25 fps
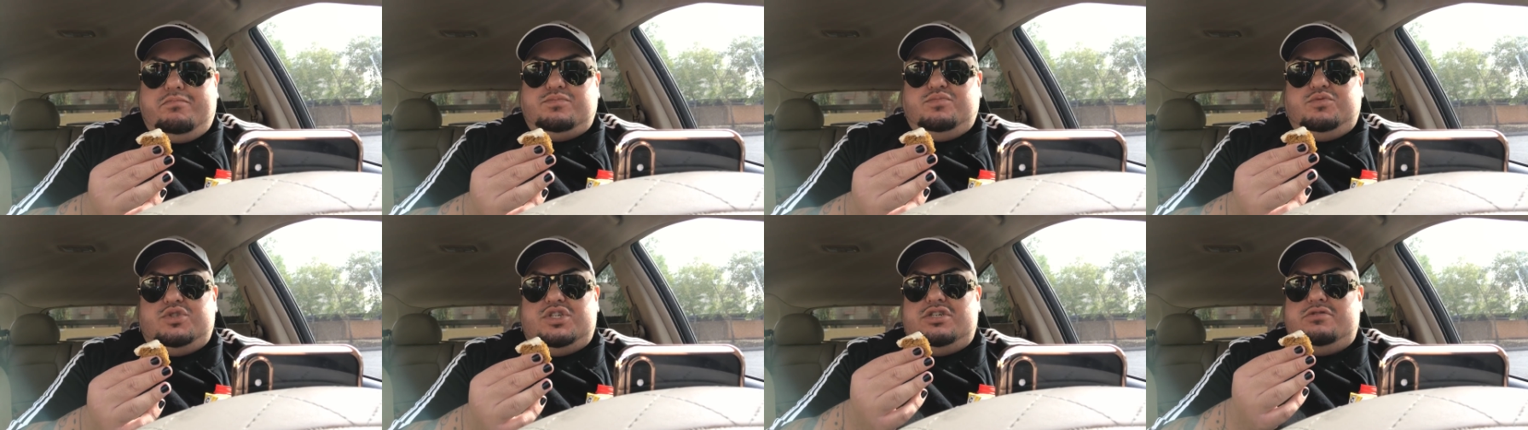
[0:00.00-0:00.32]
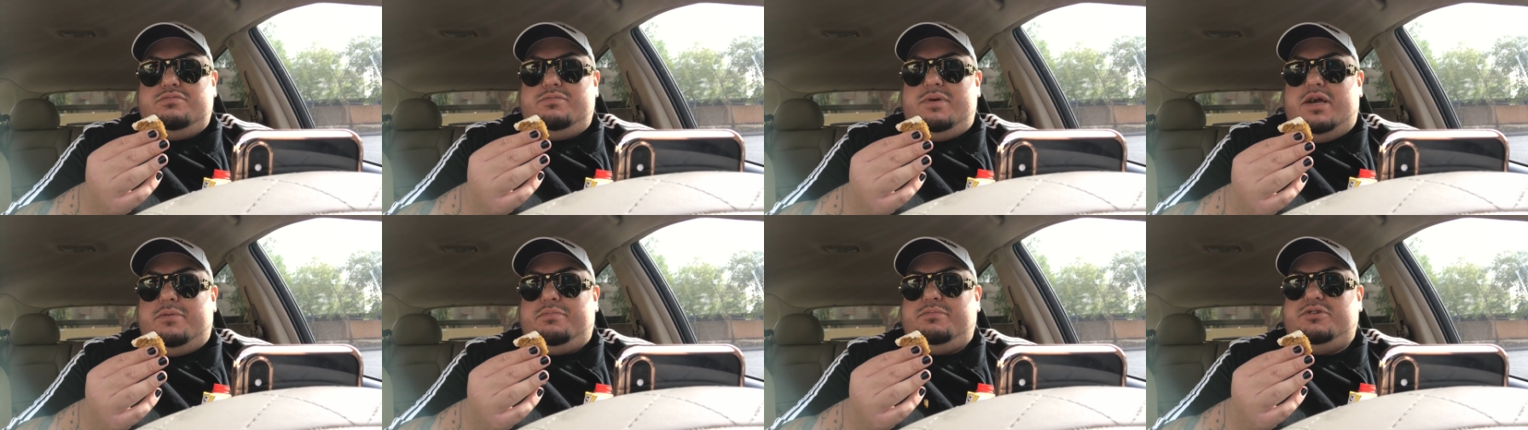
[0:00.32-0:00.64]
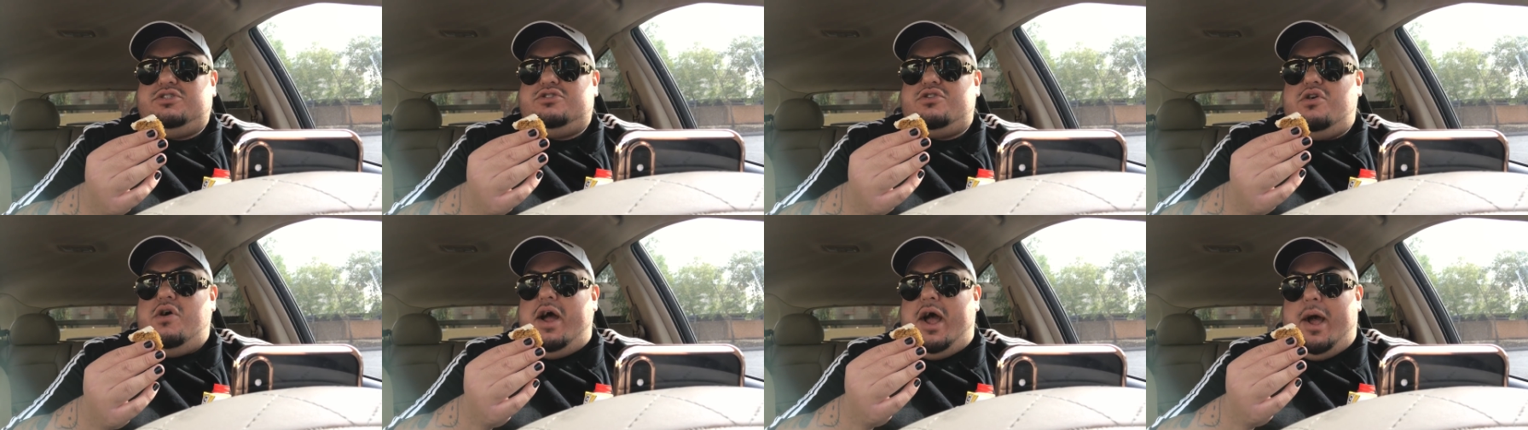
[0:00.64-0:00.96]
This is making me
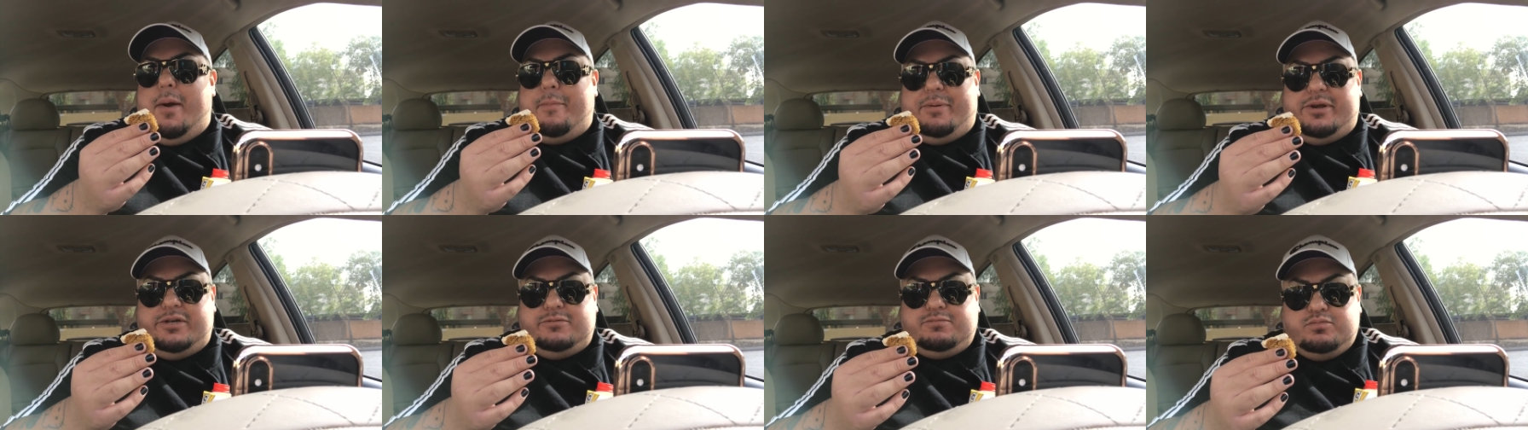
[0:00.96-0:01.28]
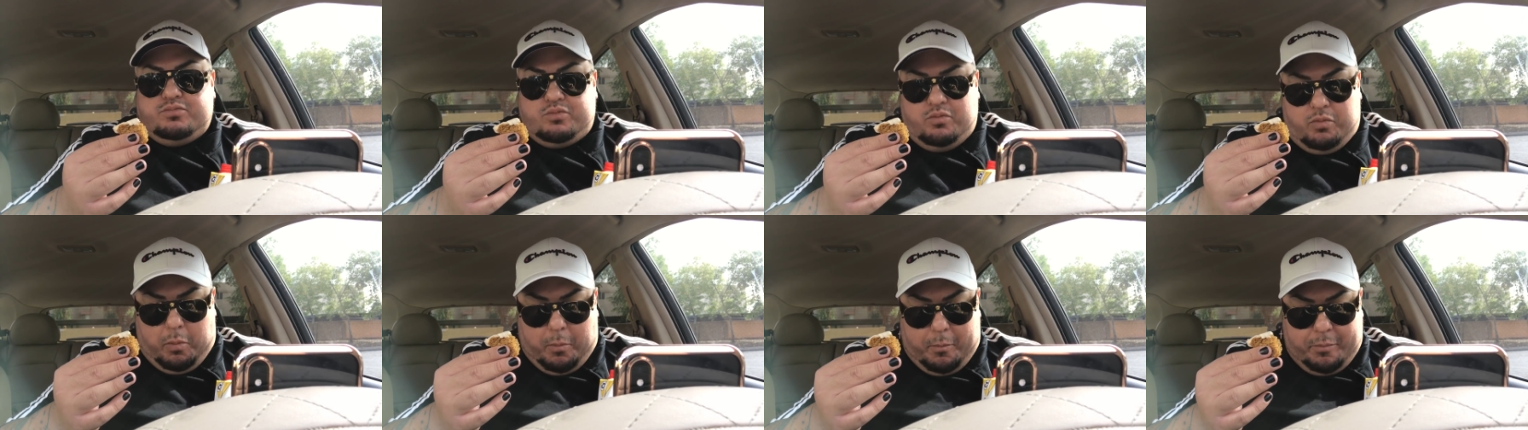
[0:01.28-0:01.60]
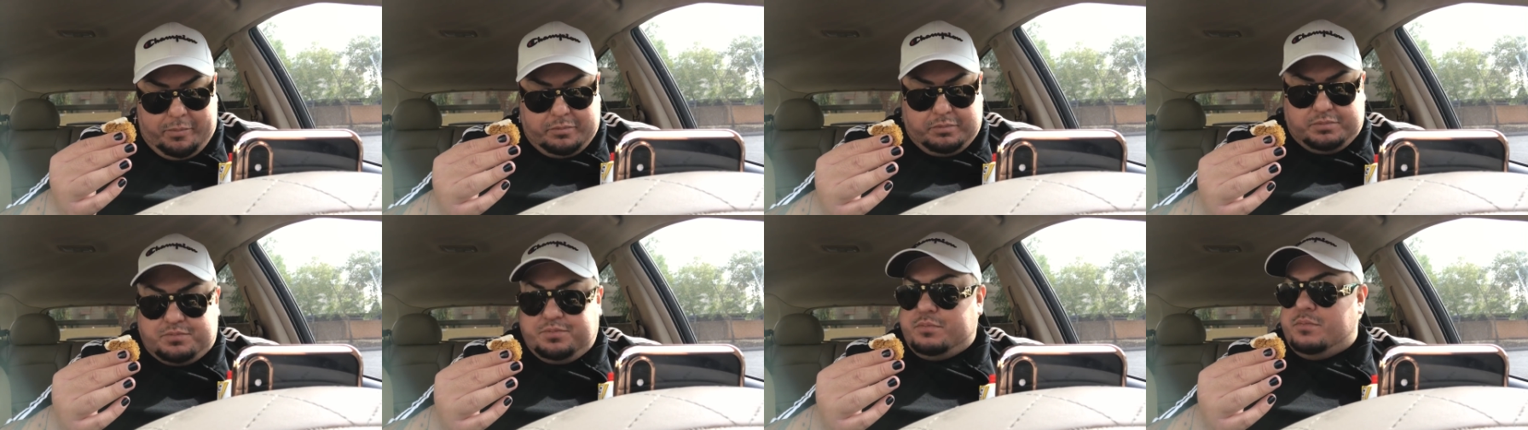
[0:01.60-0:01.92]
so happy.
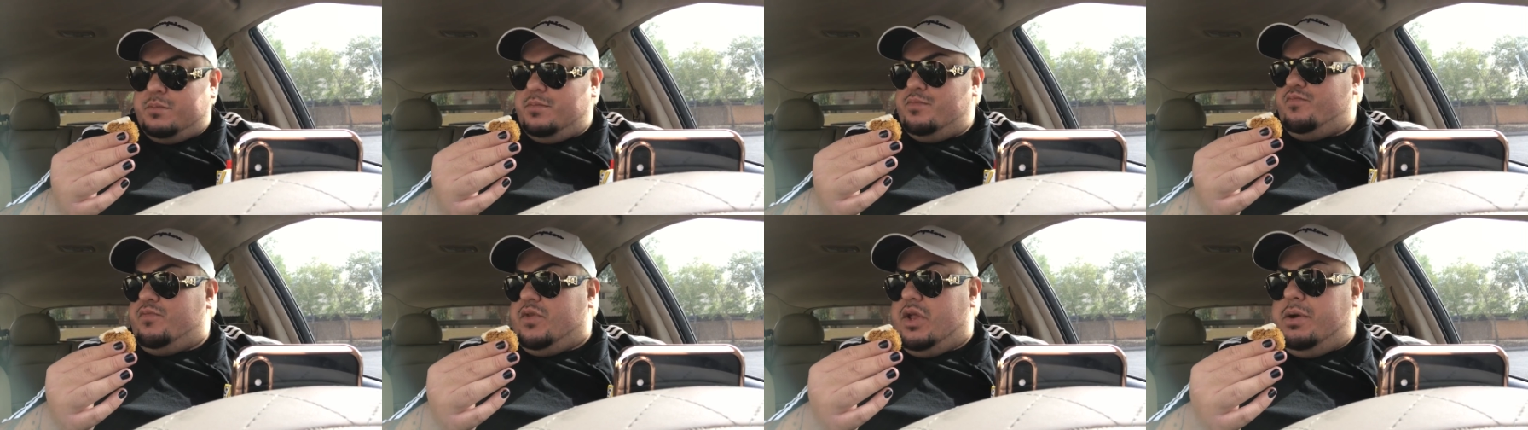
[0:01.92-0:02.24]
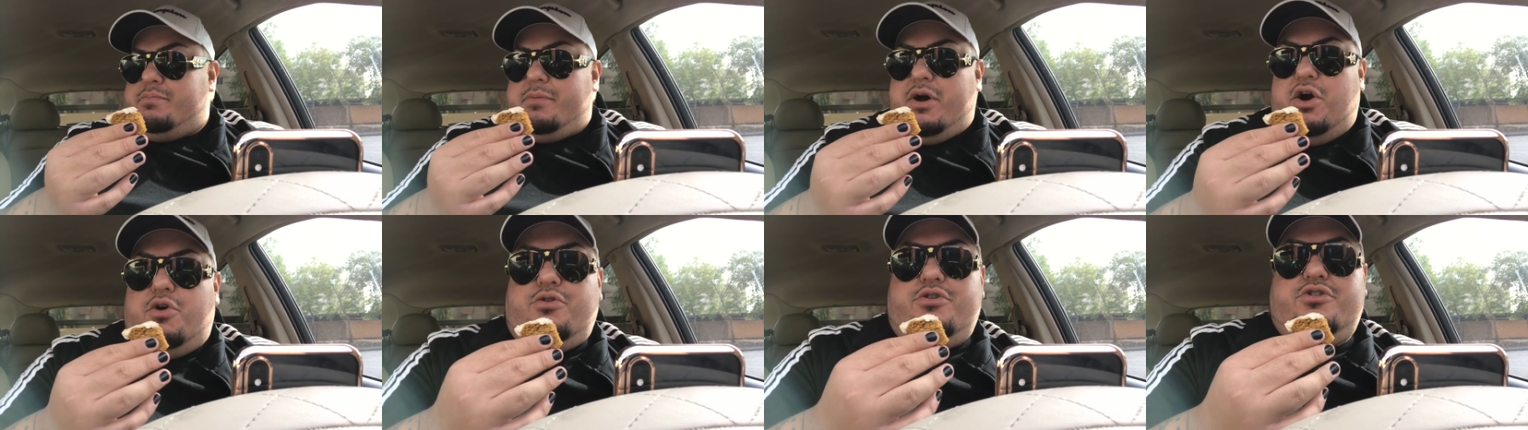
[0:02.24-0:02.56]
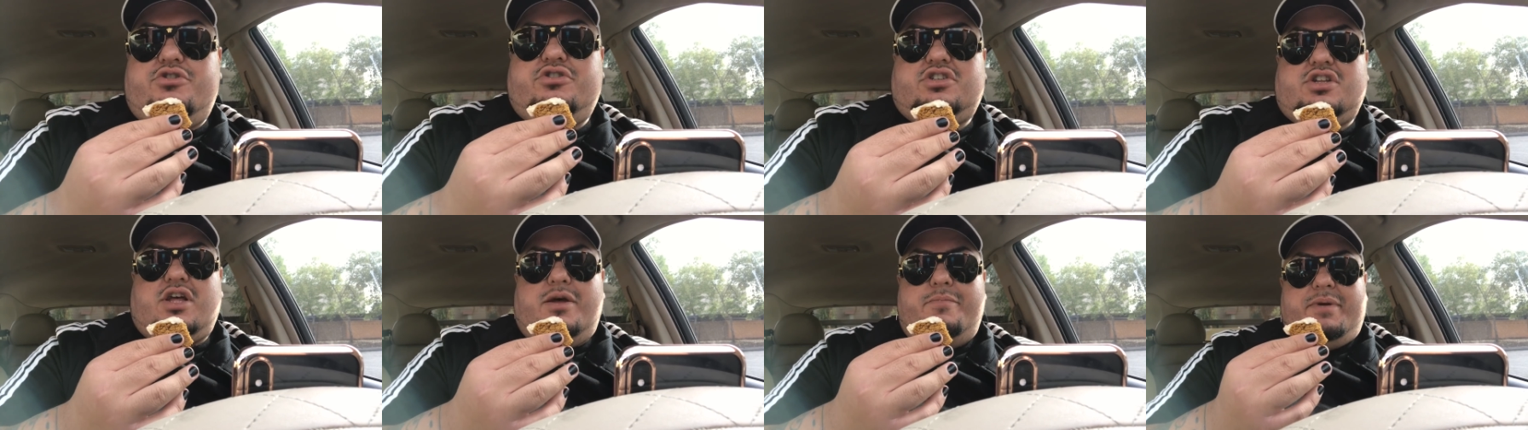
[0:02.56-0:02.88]
Mm. My
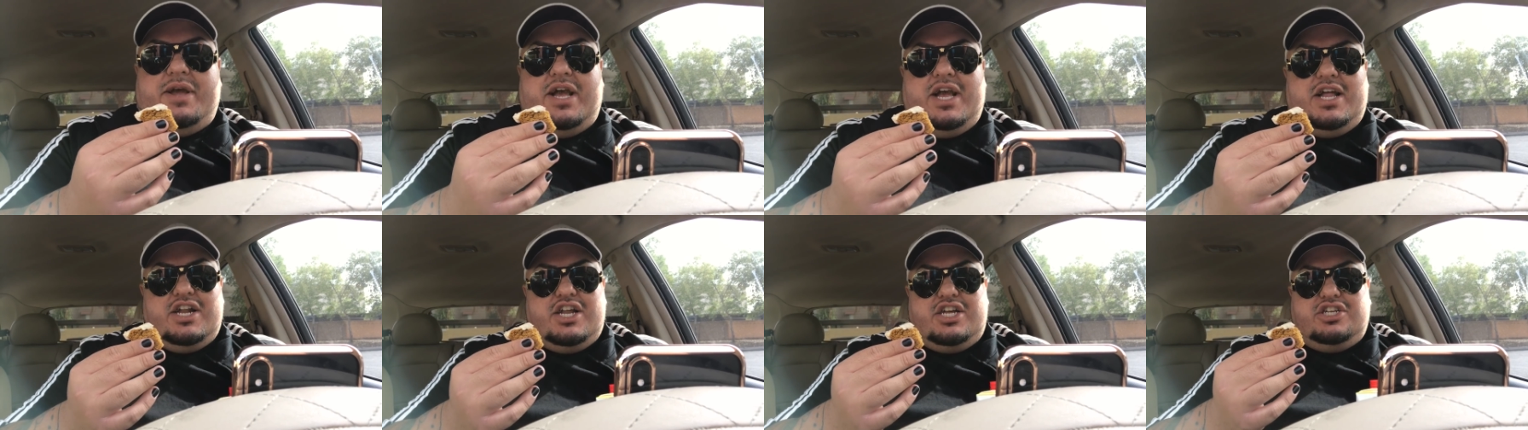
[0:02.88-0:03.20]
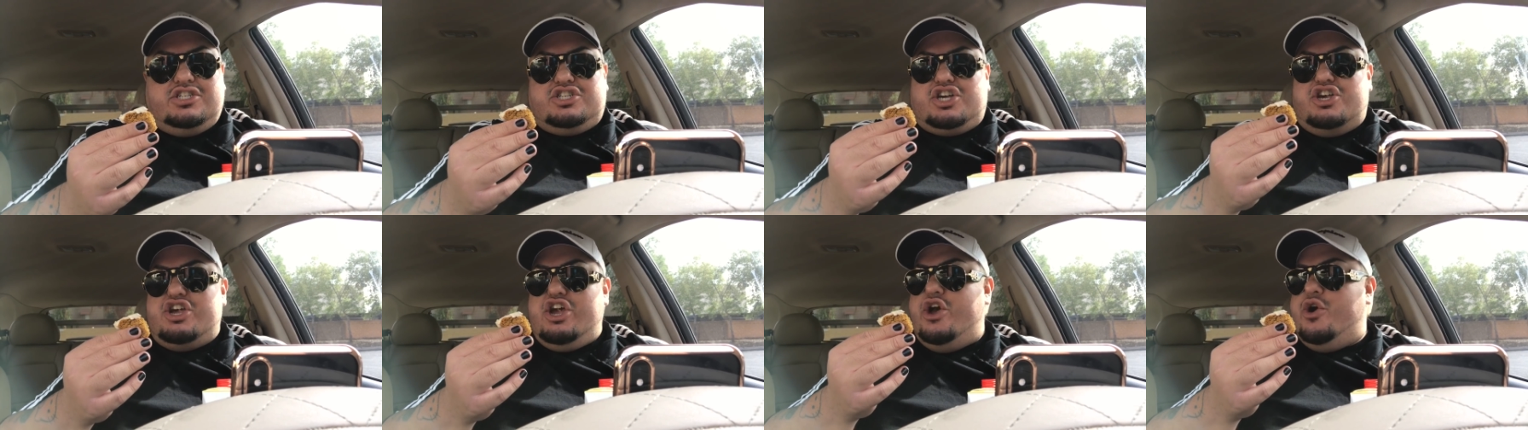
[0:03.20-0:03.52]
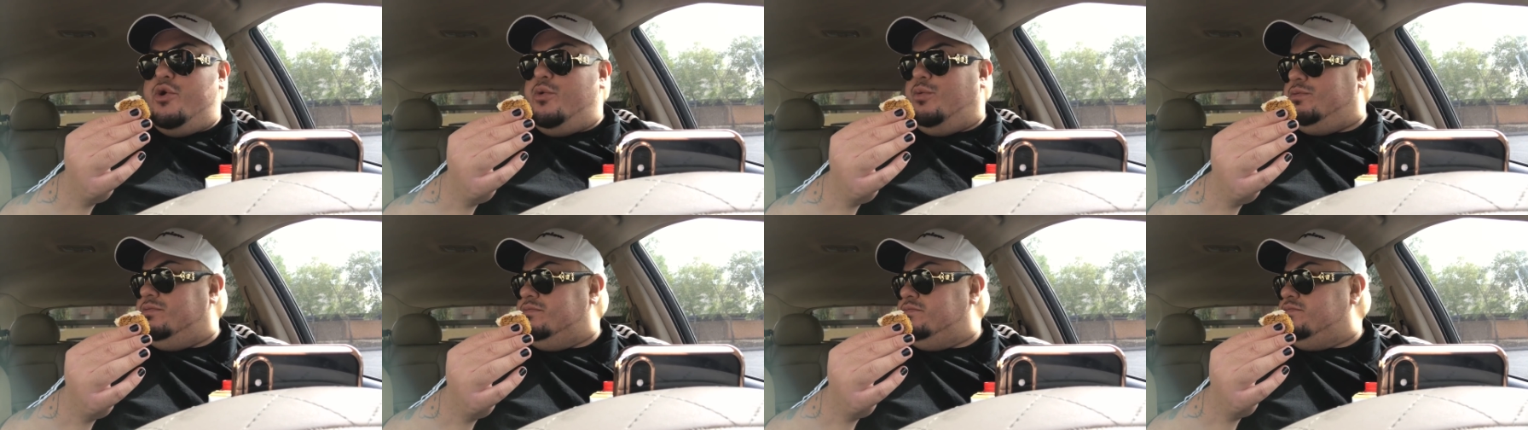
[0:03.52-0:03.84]
order's coming in. He's cute.